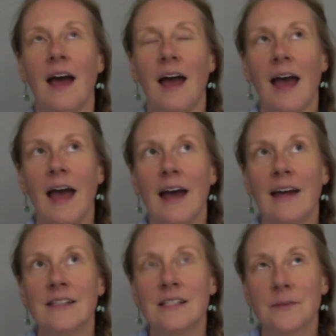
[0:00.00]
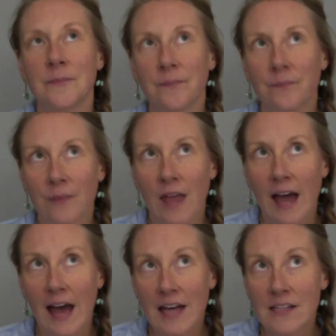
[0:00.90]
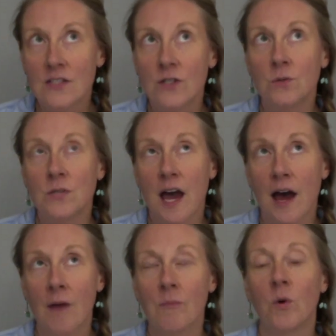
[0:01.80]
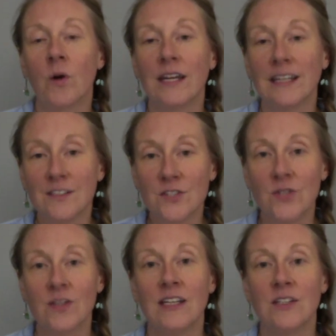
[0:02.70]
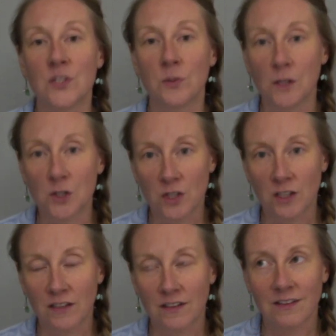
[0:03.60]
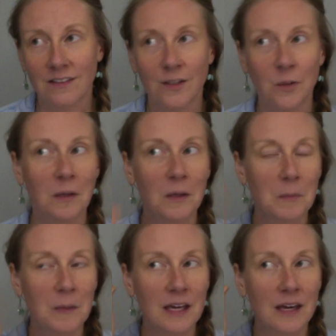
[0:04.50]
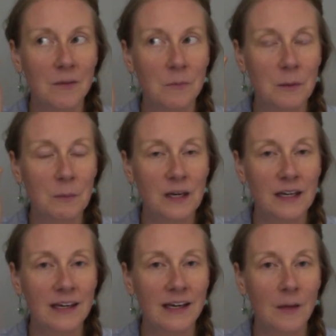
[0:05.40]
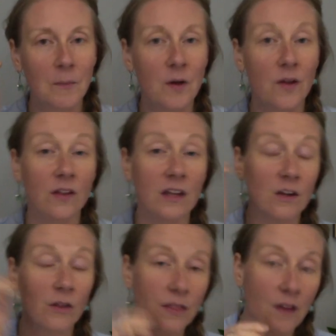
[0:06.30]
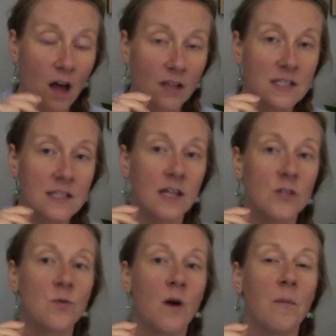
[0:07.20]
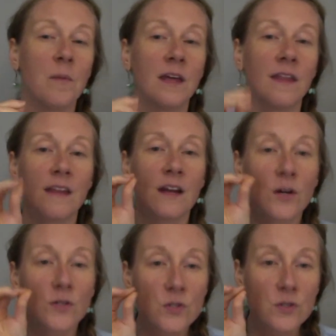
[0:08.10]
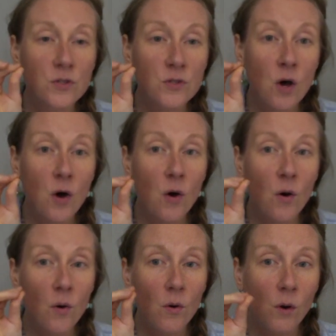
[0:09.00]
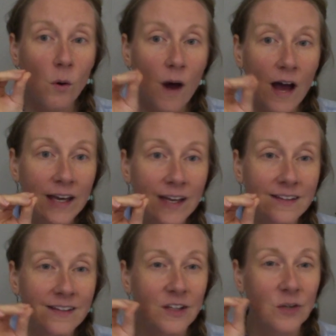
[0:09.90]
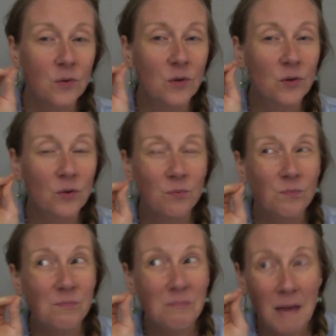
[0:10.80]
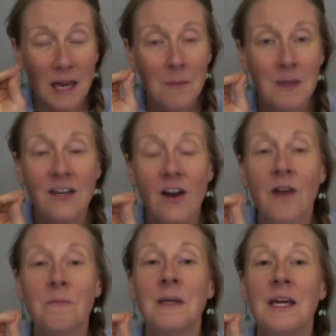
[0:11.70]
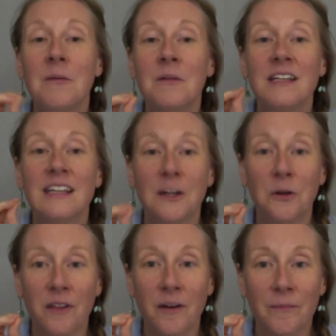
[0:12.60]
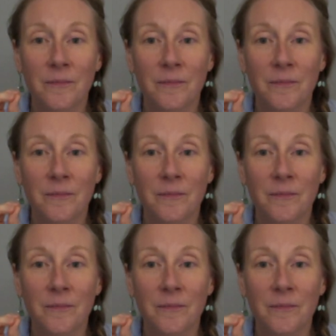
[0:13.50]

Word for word: And as you tap more into the intuition, you might be, be picking up on little thoughts that drop in that are so quiet that you maybe not be able to hear them.